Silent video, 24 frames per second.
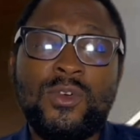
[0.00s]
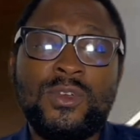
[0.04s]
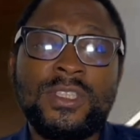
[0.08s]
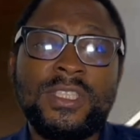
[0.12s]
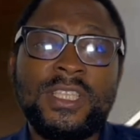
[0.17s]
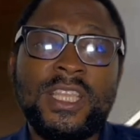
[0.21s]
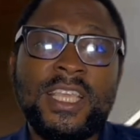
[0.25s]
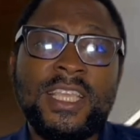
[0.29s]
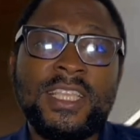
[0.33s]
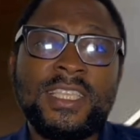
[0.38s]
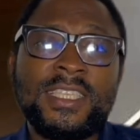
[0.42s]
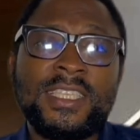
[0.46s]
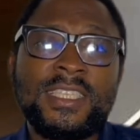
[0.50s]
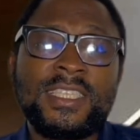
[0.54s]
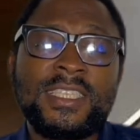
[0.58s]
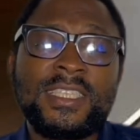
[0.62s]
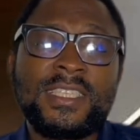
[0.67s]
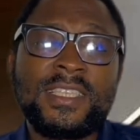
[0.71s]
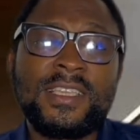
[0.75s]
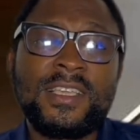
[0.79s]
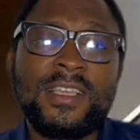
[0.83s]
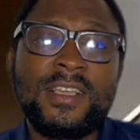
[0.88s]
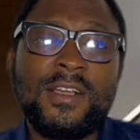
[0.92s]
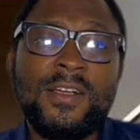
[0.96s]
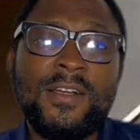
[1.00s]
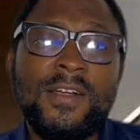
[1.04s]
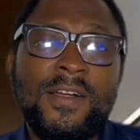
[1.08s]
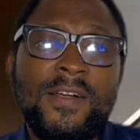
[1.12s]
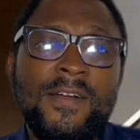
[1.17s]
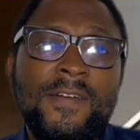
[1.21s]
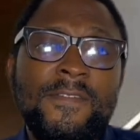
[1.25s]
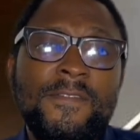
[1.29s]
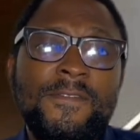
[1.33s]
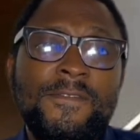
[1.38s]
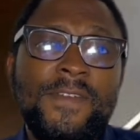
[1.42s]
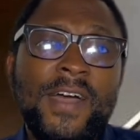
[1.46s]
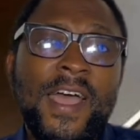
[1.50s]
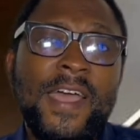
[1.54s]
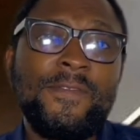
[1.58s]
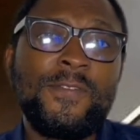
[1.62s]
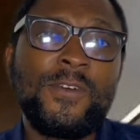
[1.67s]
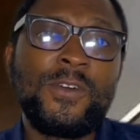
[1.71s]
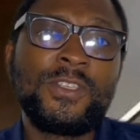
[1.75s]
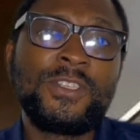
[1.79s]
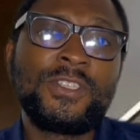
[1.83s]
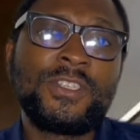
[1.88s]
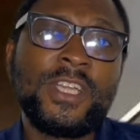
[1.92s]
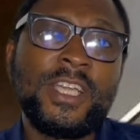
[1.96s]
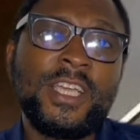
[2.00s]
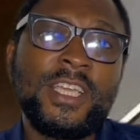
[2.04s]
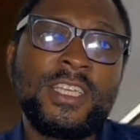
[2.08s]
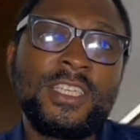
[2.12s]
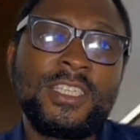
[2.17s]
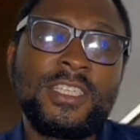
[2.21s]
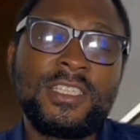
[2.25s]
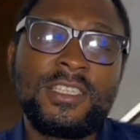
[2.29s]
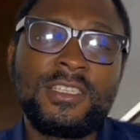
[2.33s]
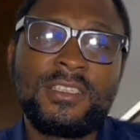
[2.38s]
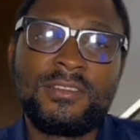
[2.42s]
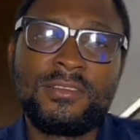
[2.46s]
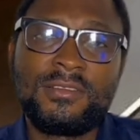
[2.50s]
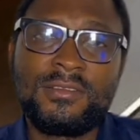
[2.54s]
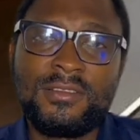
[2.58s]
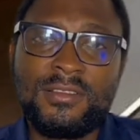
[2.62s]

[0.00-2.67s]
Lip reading: contains 500